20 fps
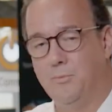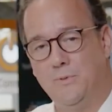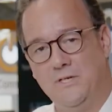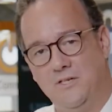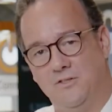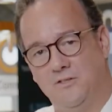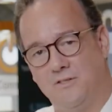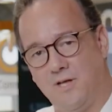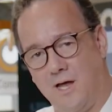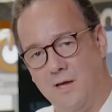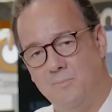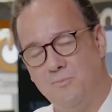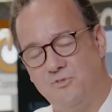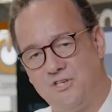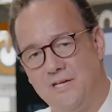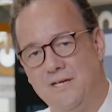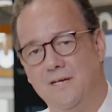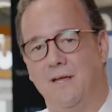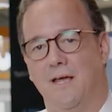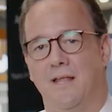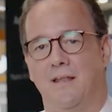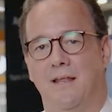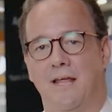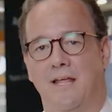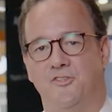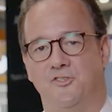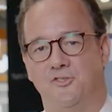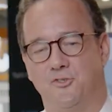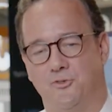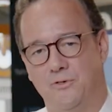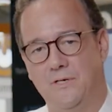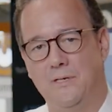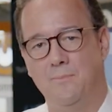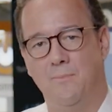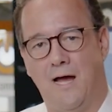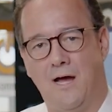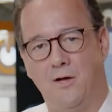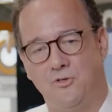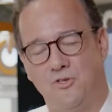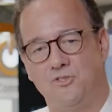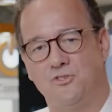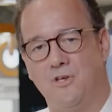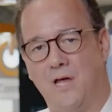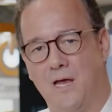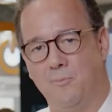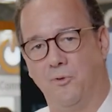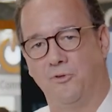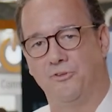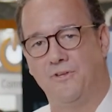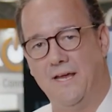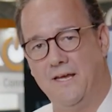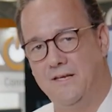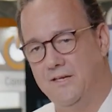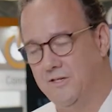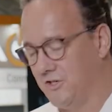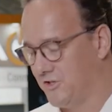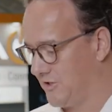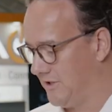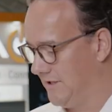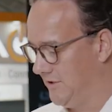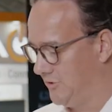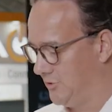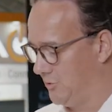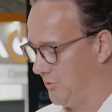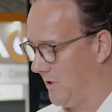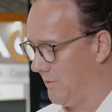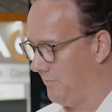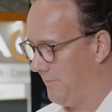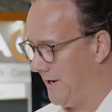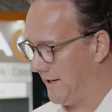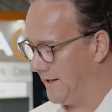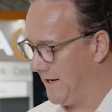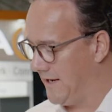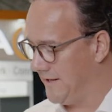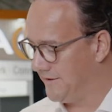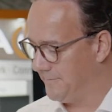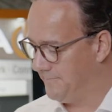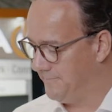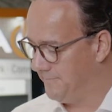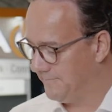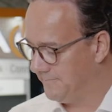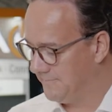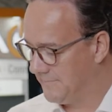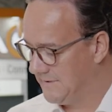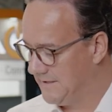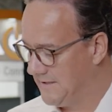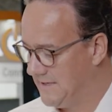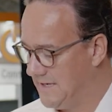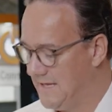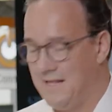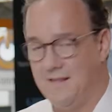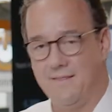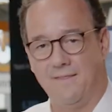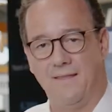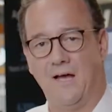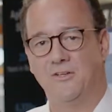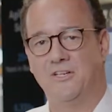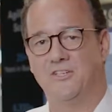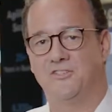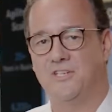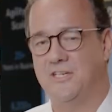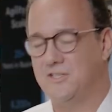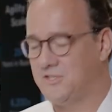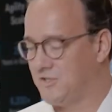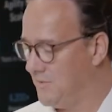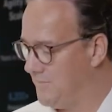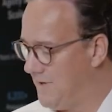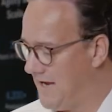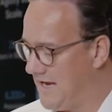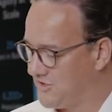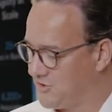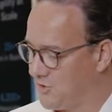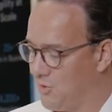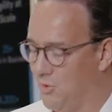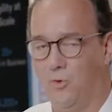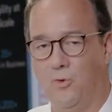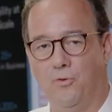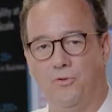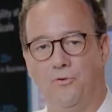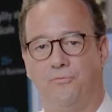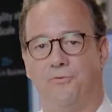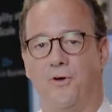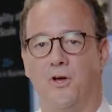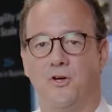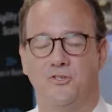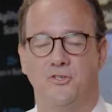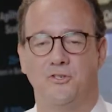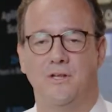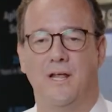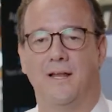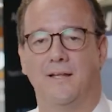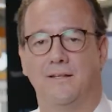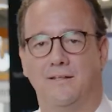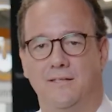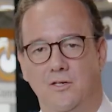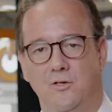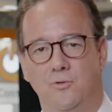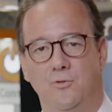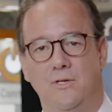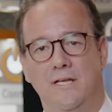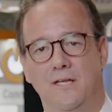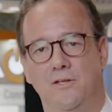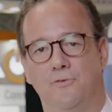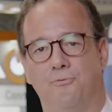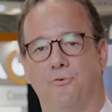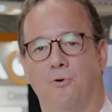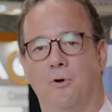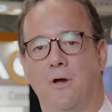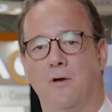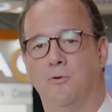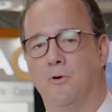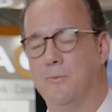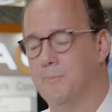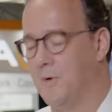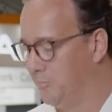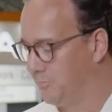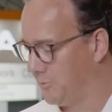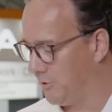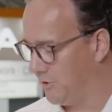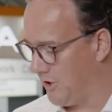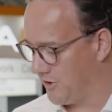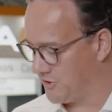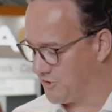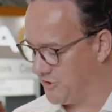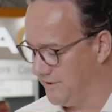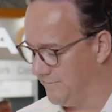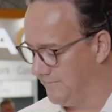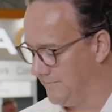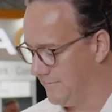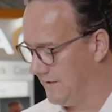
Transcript: we time sync and then stream out simultaneously to our backend. Now this system has all the functionality you need for a remote production.